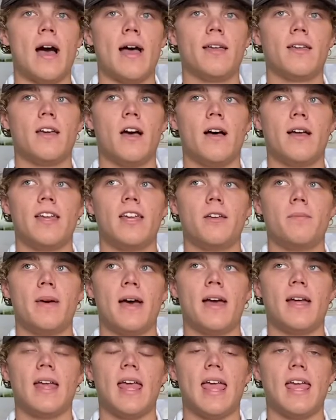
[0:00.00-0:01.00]
I got him
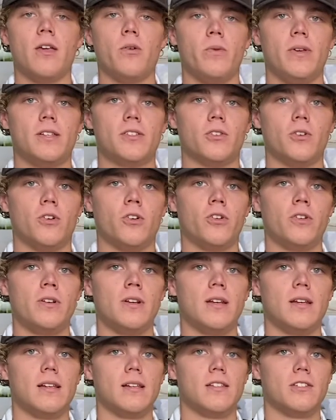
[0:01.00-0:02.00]
at eight weeks old,
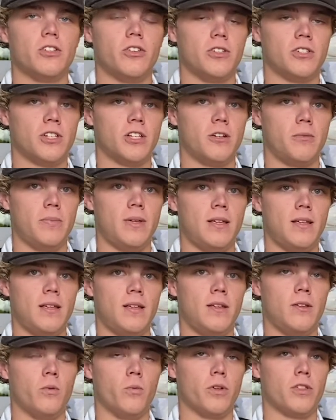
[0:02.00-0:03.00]
so he's gonna
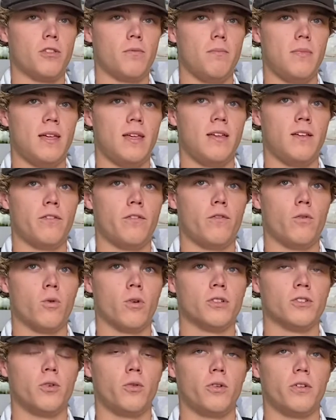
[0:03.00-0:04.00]
be with me for
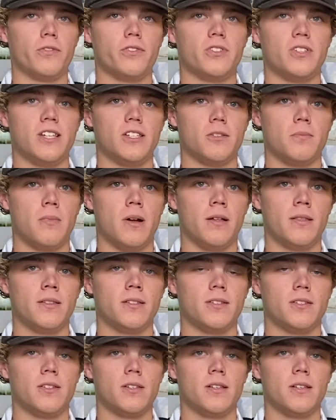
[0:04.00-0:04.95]
a total of six months.